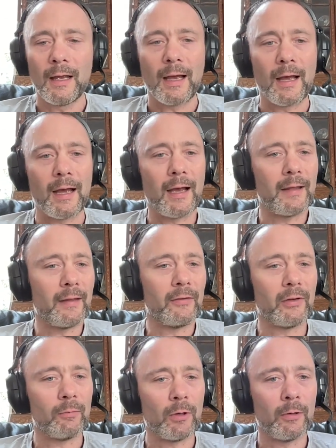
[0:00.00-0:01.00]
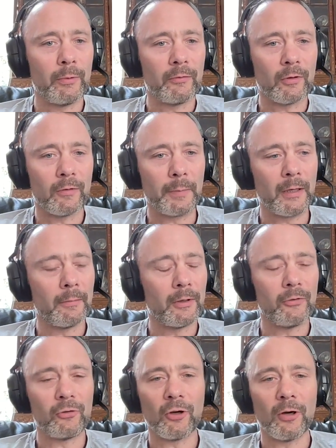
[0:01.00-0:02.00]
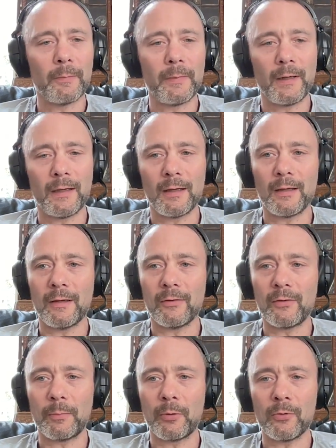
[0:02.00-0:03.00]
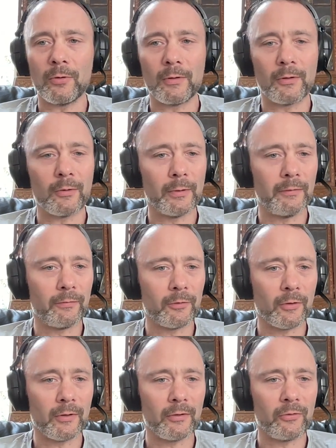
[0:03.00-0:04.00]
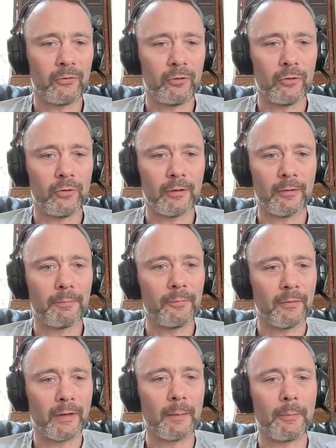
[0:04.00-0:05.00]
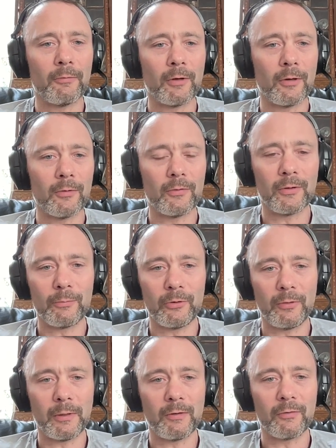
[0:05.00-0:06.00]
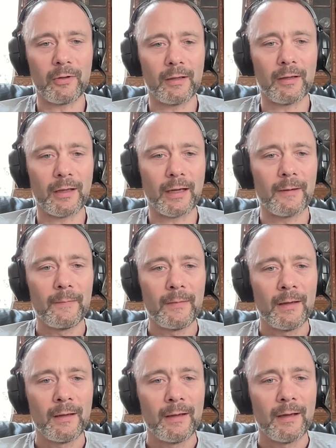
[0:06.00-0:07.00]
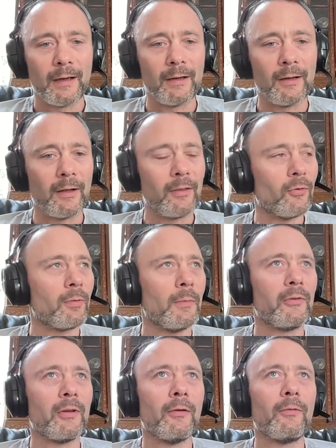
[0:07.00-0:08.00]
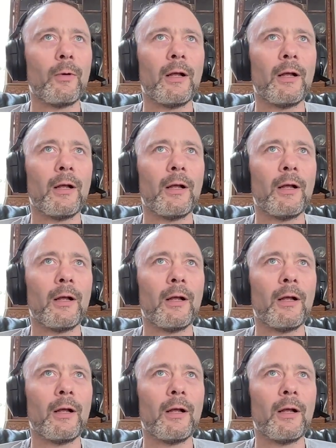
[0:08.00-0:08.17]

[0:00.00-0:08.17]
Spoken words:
And they said, "Well, we've got a permanent job as support, or we've got this junior developer role. Would you be interested in that?" And I thought to myself,